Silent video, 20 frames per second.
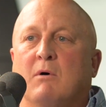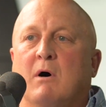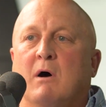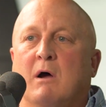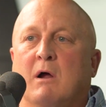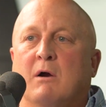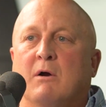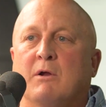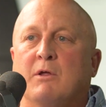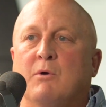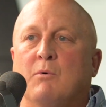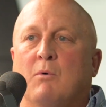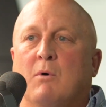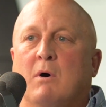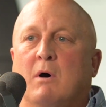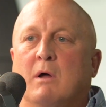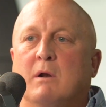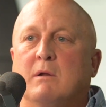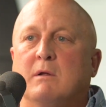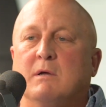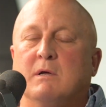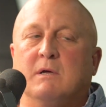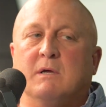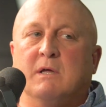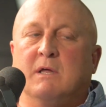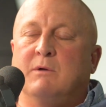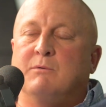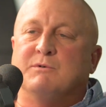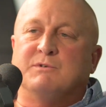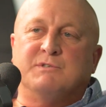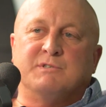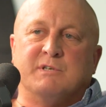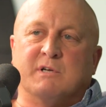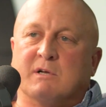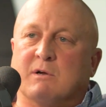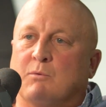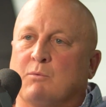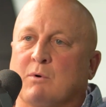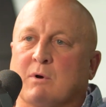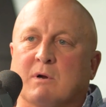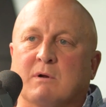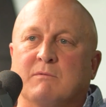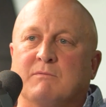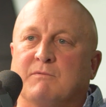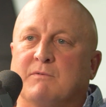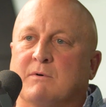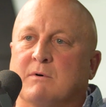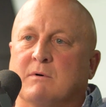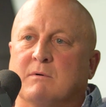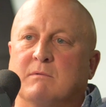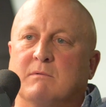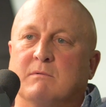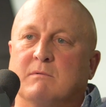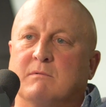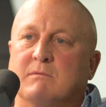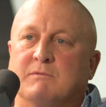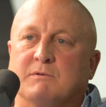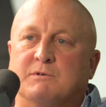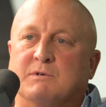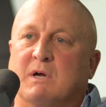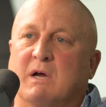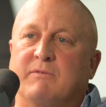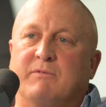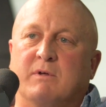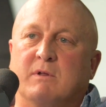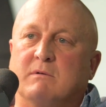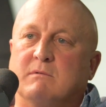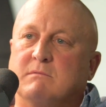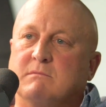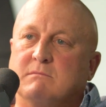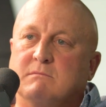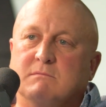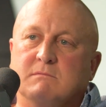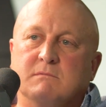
I'll hire you on. He was sick of working for drive-in.